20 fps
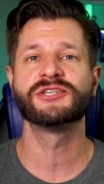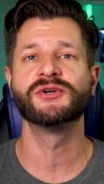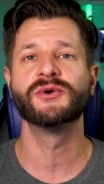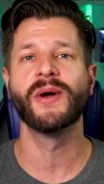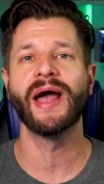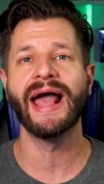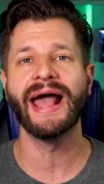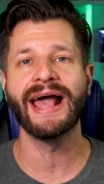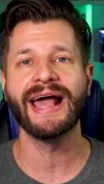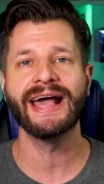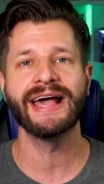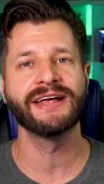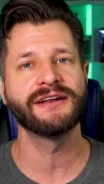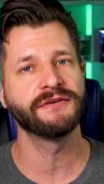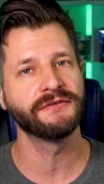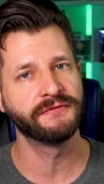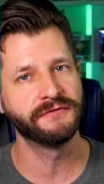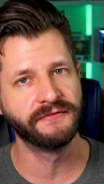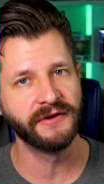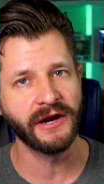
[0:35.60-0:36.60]
to add
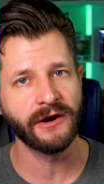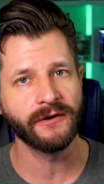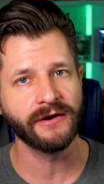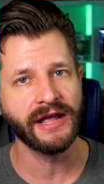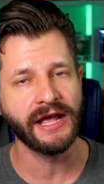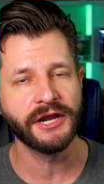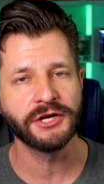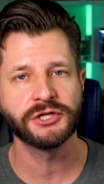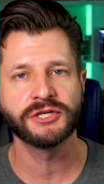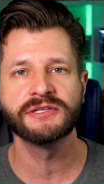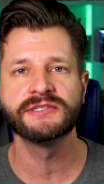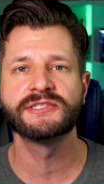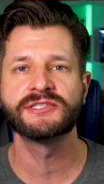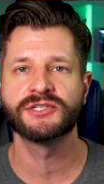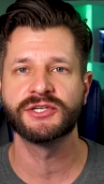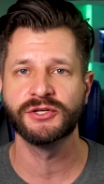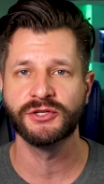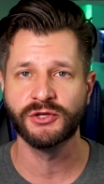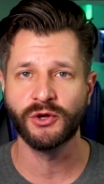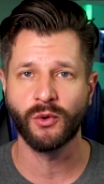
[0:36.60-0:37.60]
variations
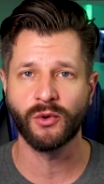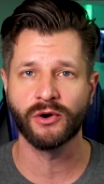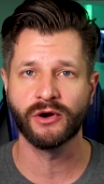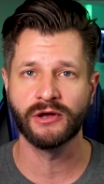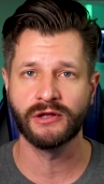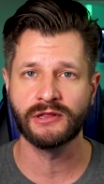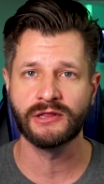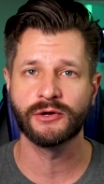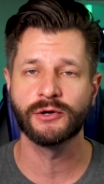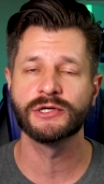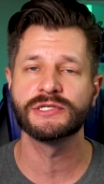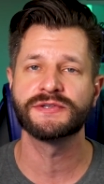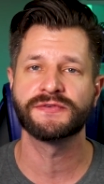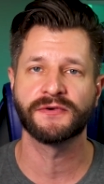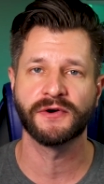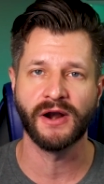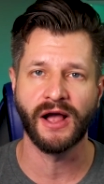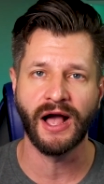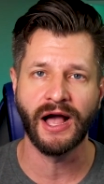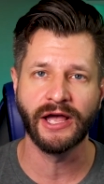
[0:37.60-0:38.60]
to your alerts
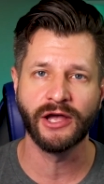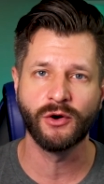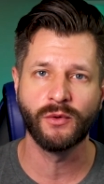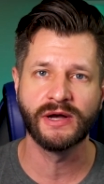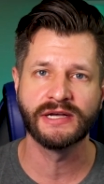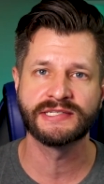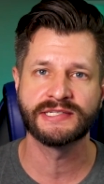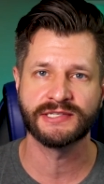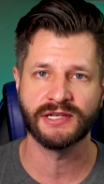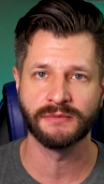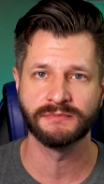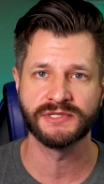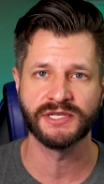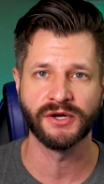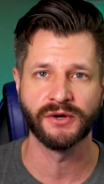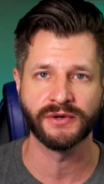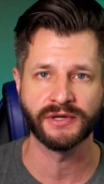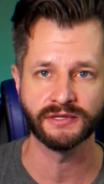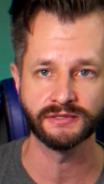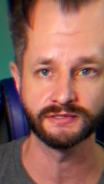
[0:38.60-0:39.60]
for iOS
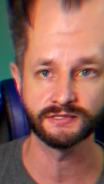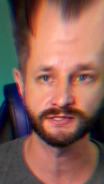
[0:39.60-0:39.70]
subtokens.